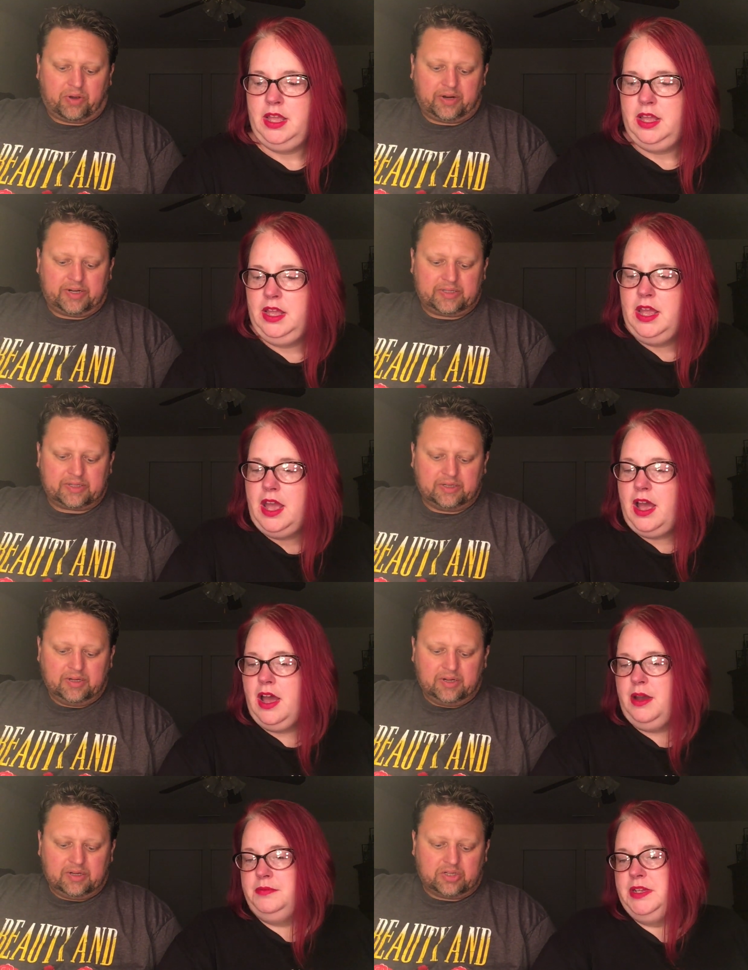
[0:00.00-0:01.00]
Speaker 1: buddies.
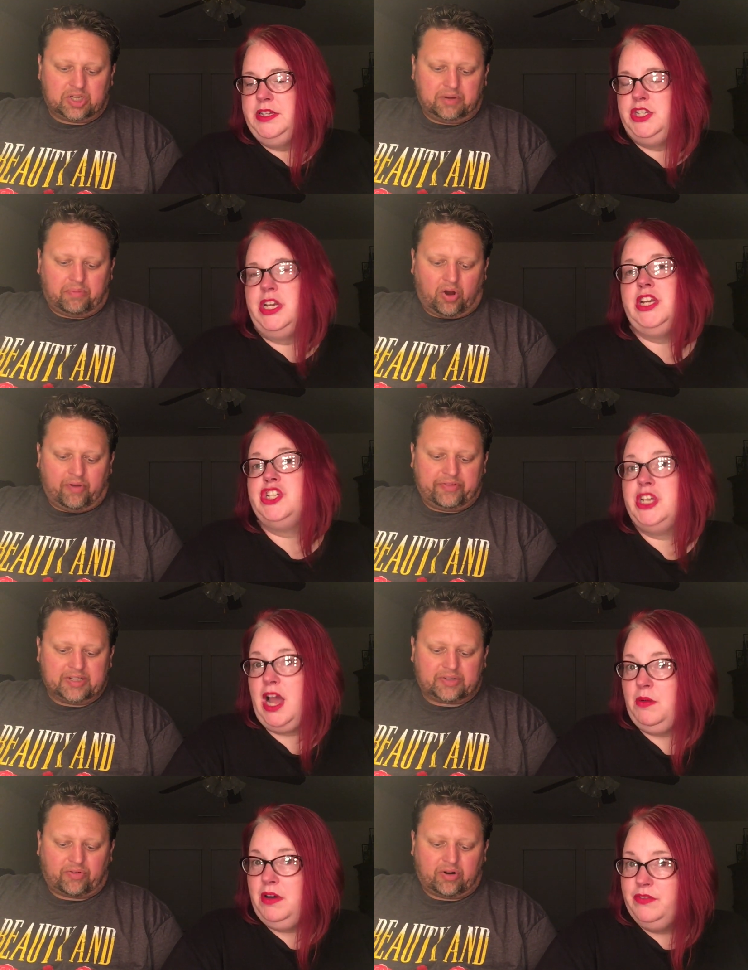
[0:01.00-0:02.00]
Um, she she, she
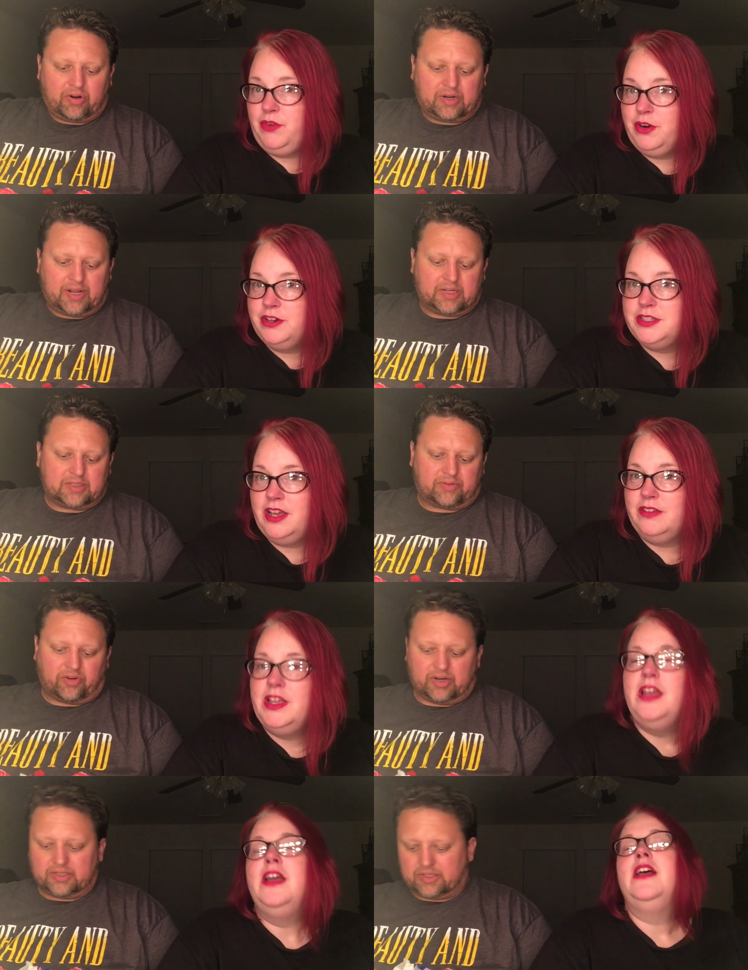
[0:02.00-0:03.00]
got one for, her for herself.
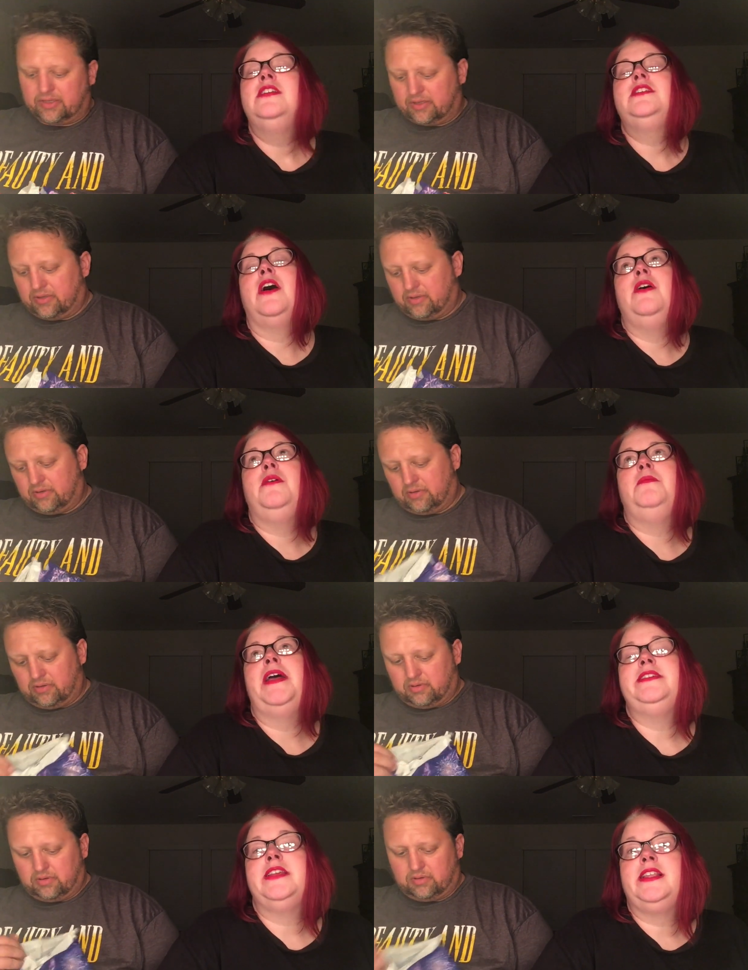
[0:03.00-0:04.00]
Friends. So
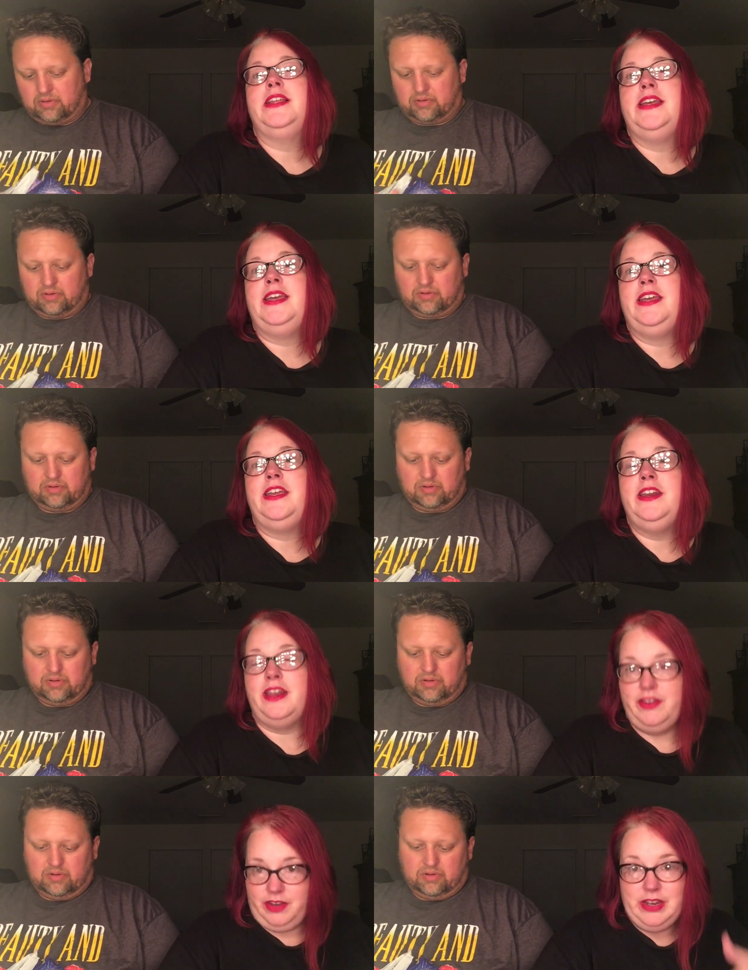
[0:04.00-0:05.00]
basically, you
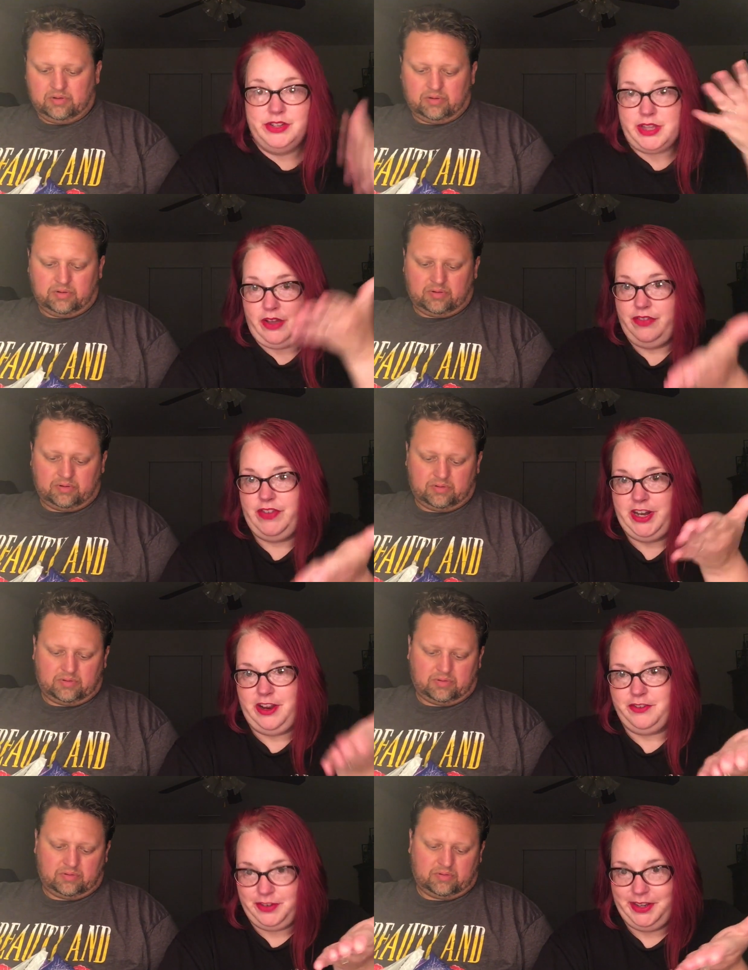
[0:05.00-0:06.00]
you saw the
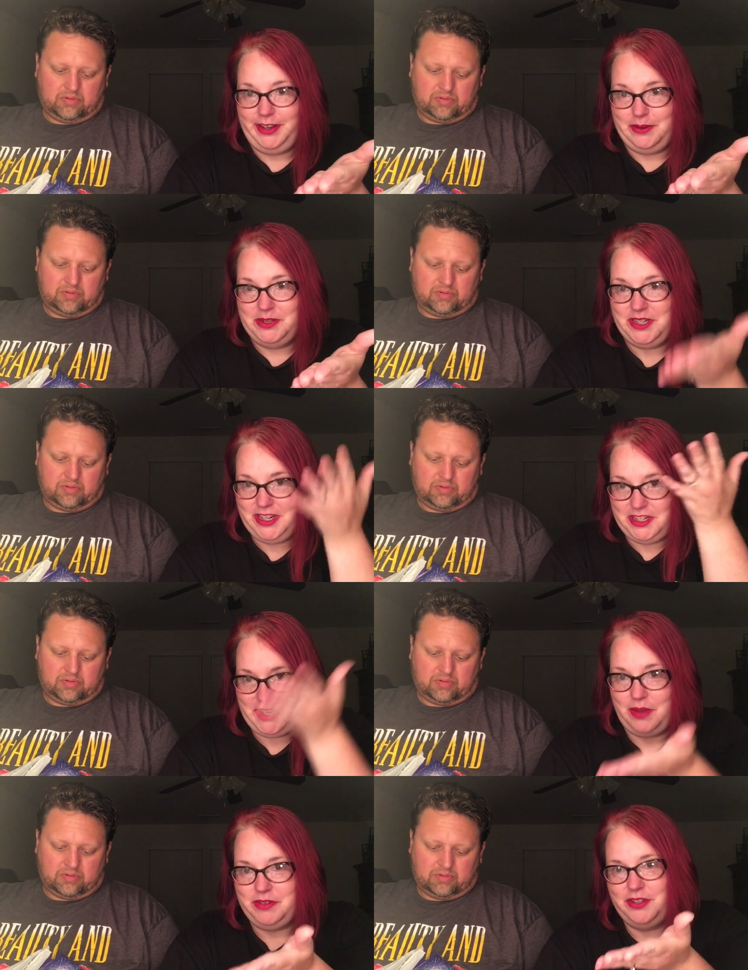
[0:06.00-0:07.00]
video for Lilo and Stitch.
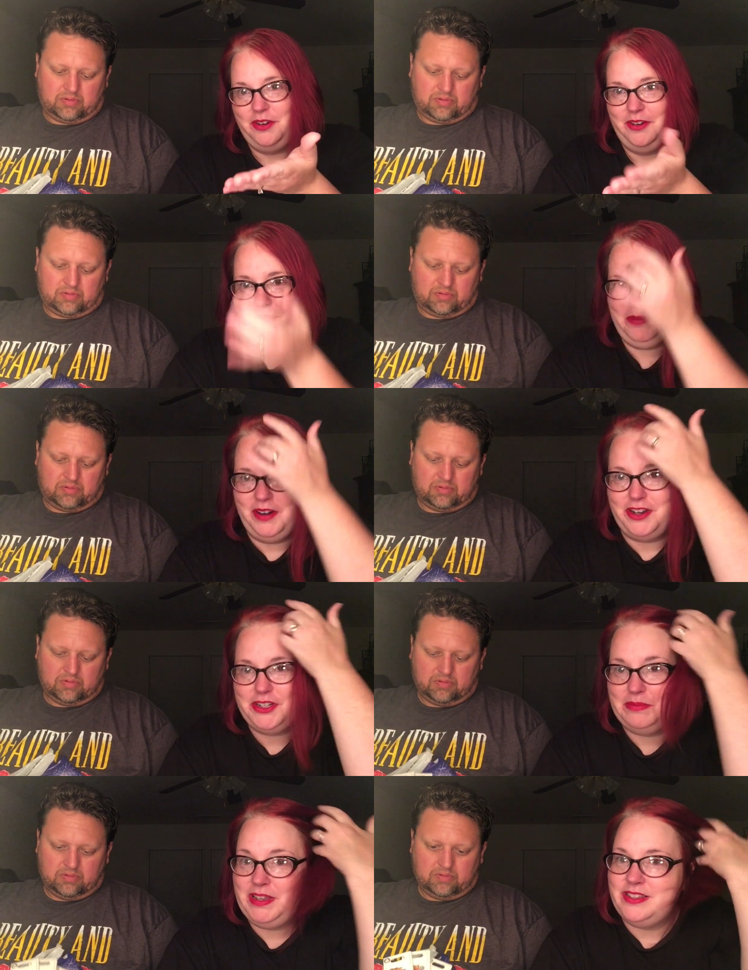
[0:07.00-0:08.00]
That was her
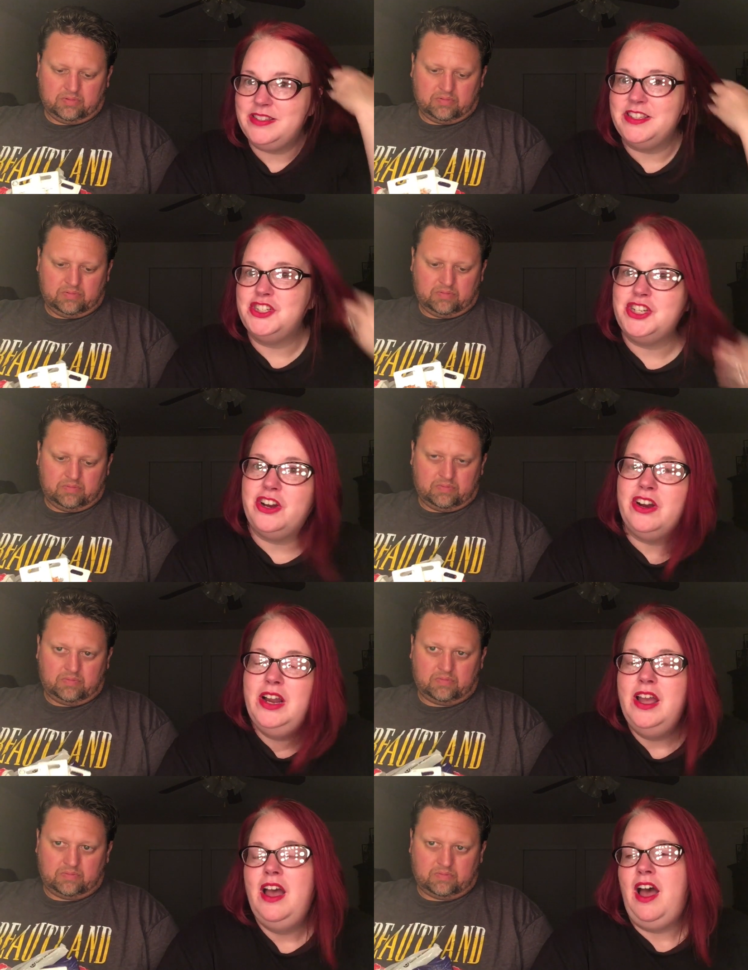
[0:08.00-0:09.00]
production piece this year.
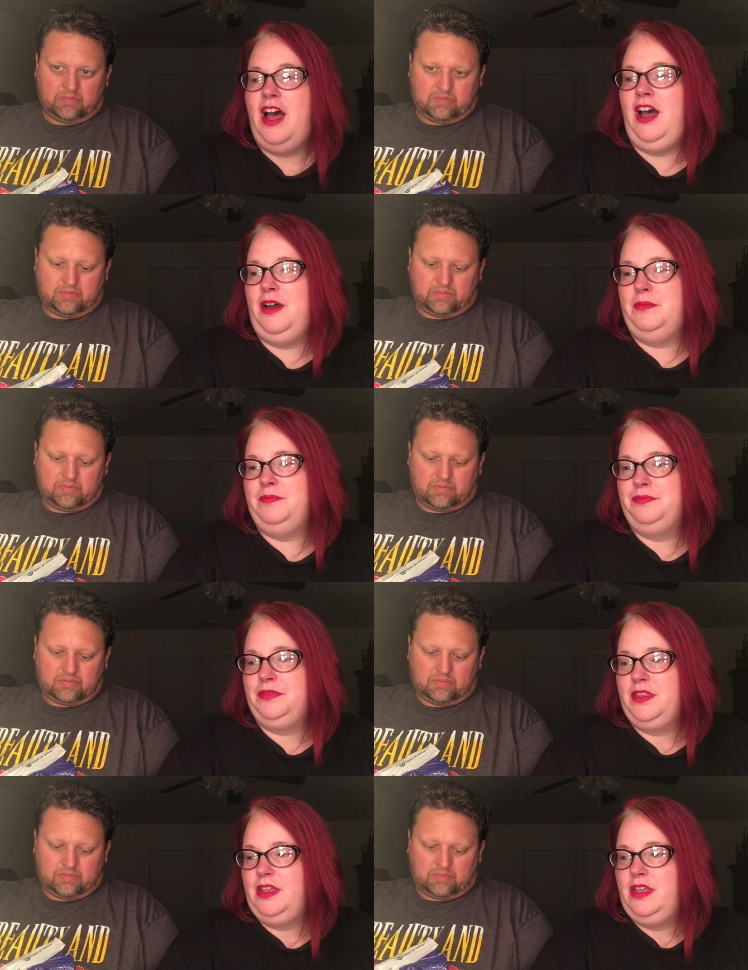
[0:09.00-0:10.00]
Um,
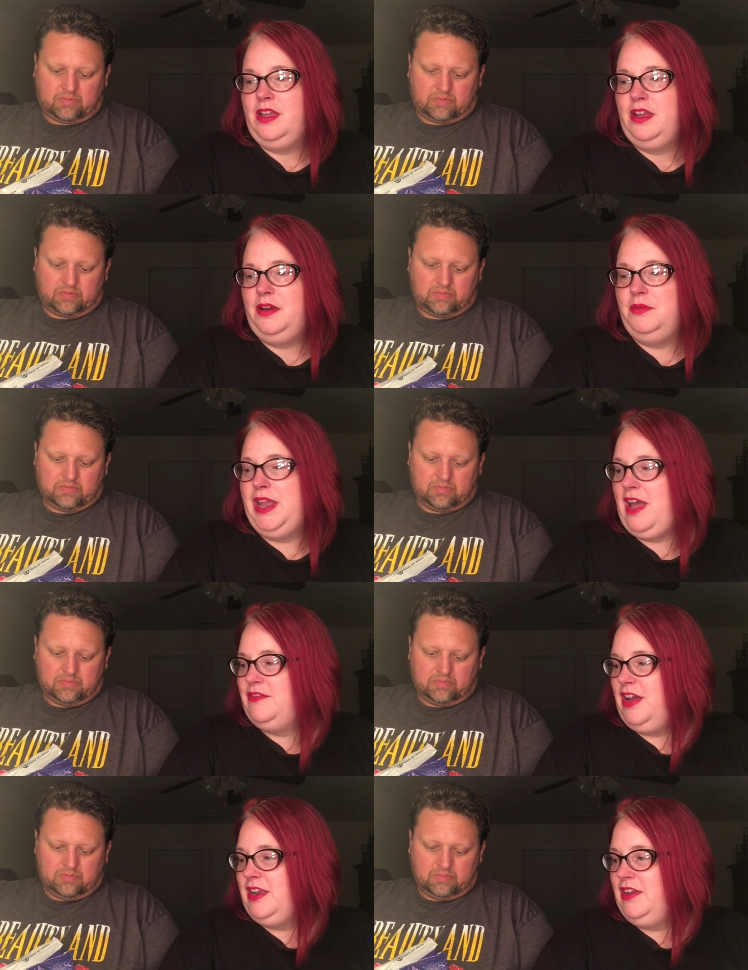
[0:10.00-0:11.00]
we have
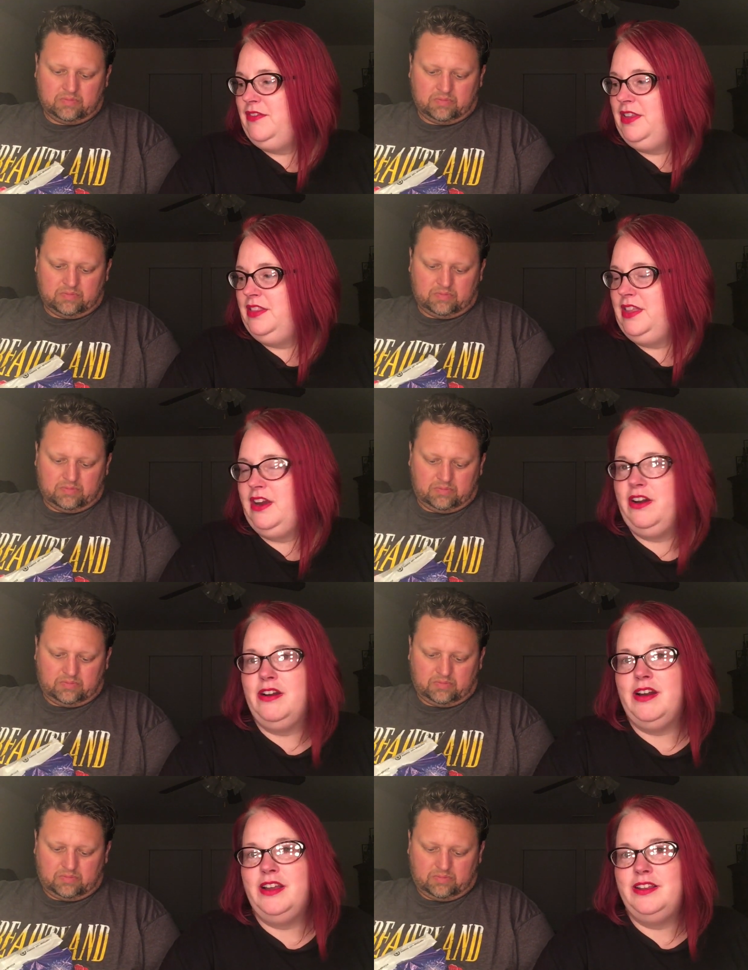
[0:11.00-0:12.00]
not given
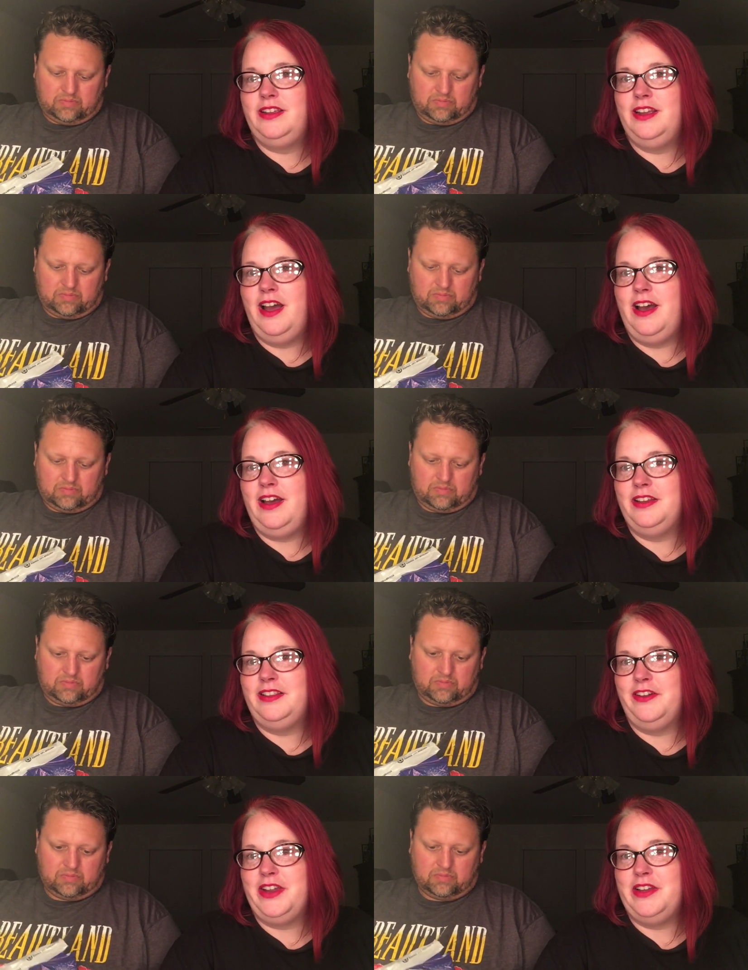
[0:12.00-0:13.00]
their uh, their